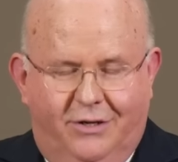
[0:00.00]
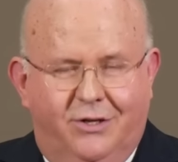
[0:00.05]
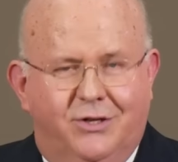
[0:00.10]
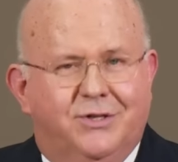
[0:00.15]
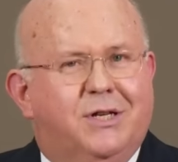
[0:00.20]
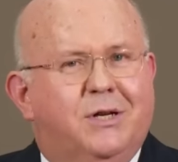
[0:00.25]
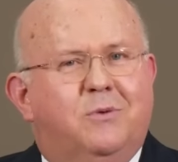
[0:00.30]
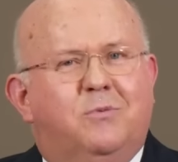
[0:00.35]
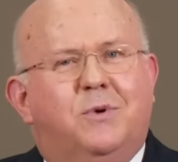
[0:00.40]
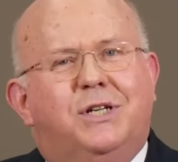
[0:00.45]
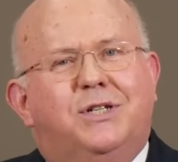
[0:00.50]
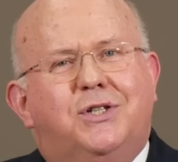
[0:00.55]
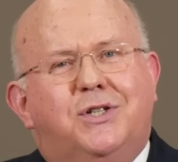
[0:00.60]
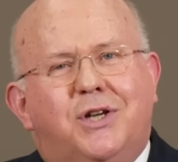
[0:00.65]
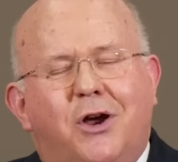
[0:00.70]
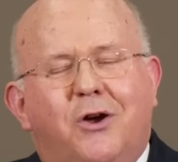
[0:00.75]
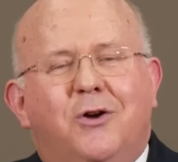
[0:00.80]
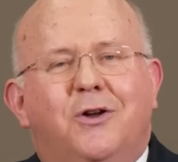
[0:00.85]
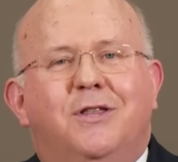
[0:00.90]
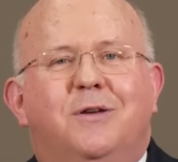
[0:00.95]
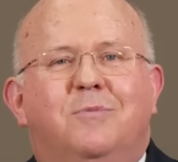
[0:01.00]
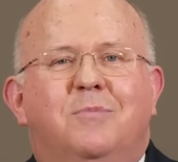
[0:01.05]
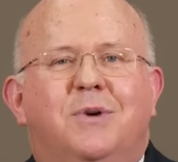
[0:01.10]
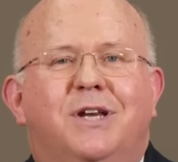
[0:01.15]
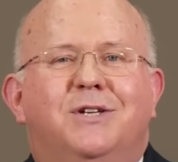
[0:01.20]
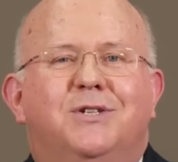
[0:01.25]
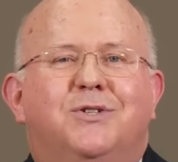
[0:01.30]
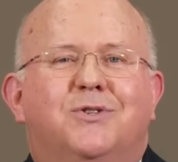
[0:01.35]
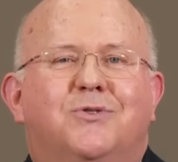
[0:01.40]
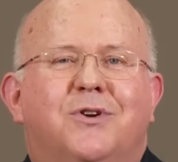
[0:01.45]
You see, we share in the
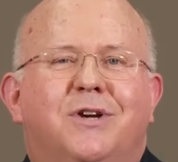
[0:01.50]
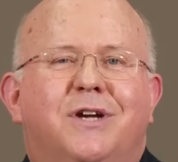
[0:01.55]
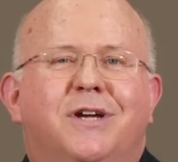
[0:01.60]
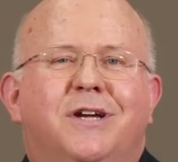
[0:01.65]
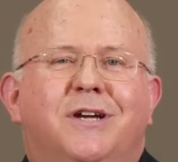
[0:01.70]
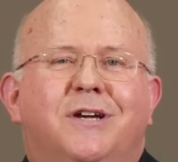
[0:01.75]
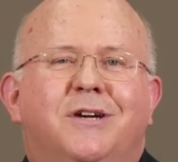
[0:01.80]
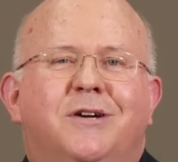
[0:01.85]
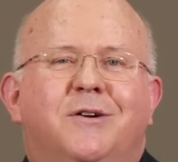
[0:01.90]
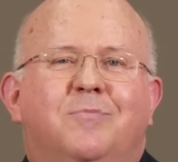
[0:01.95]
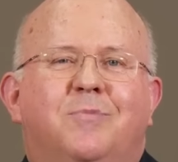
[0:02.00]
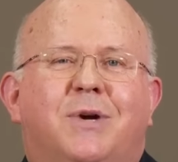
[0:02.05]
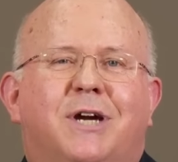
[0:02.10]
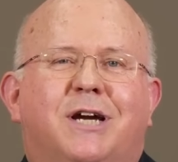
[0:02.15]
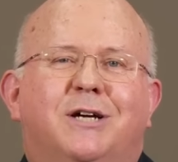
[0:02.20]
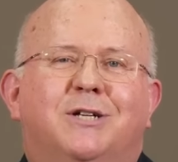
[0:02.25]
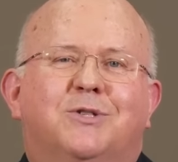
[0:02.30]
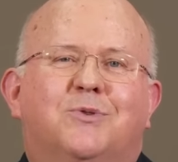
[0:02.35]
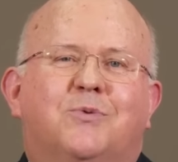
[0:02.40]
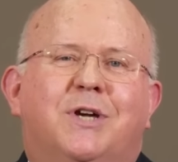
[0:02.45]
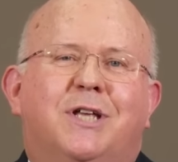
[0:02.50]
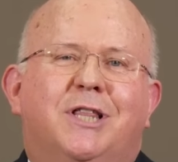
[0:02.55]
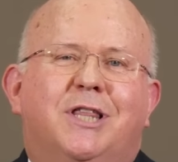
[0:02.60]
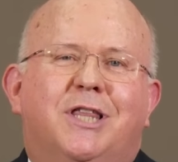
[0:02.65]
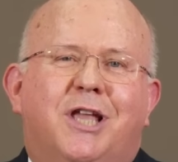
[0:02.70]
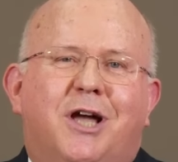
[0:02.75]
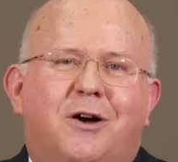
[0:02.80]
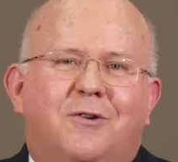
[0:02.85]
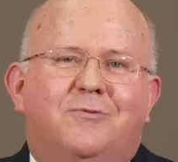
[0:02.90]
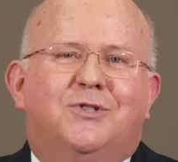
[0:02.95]
ministry because we
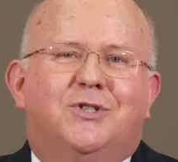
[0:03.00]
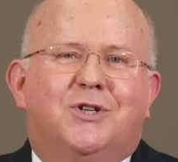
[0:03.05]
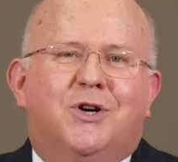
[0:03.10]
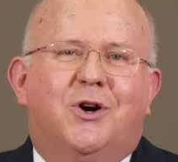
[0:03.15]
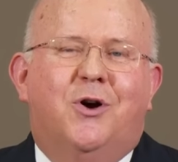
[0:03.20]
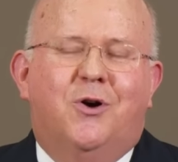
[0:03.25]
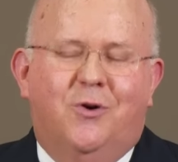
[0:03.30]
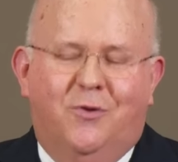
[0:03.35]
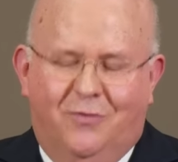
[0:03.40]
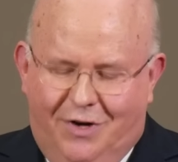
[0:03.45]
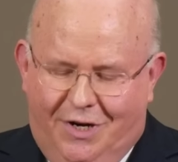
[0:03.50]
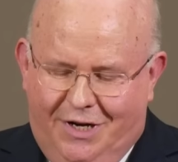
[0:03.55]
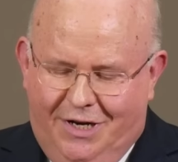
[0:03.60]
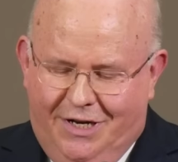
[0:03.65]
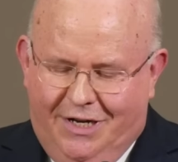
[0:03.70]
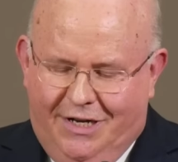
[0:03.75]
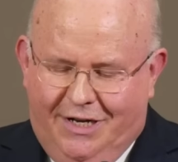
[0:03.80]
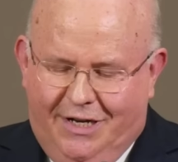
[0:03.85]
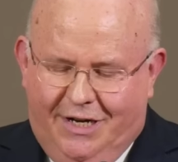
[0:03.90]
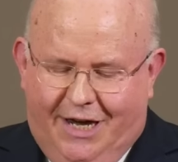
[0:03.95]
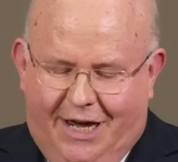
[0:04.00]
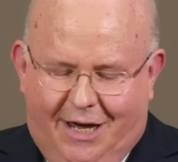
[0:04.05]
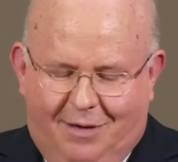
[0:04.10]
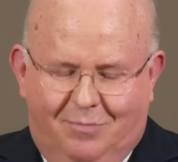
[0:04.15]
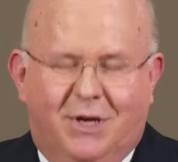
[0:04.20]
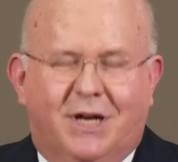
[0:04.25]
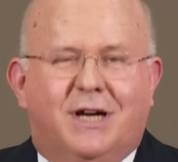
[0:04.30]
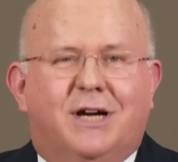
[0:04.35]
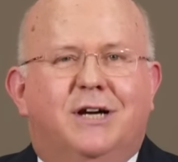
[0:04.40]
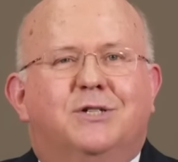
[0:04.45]
love Jehovah
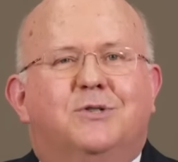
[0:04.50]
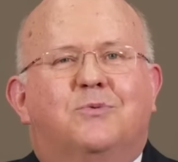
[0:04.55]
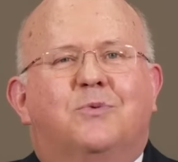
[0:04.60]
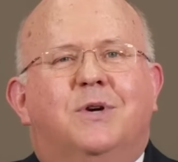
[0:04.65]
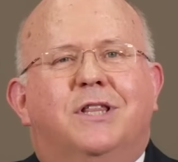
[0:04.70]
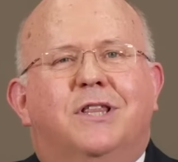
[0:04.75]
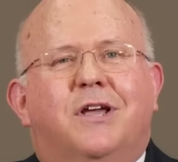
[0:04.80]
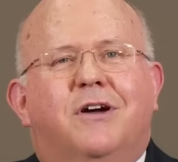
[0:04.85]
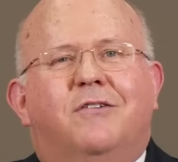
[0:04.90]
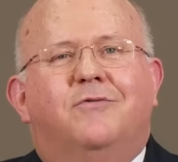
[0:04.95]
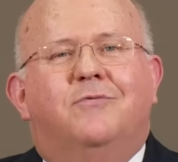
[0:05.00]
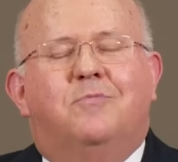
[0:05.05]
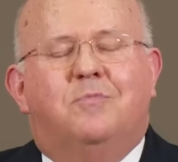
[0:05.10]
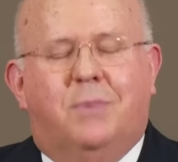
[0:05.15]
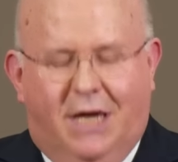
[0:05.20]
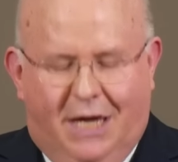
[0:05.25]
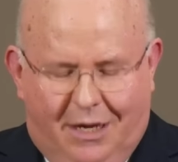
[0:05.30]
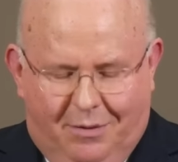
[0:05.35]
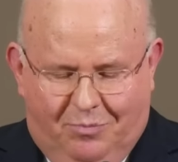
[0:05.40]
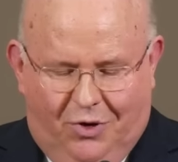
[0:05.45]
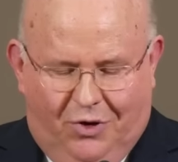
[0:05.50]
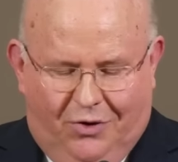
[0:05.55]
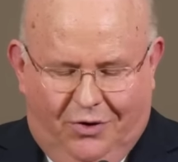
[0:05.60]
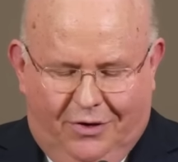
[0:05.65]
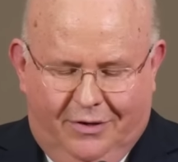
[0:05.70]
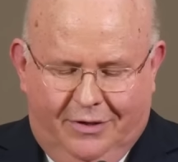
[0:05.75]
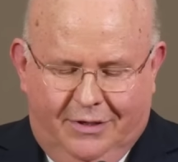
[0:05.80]
and because we love people.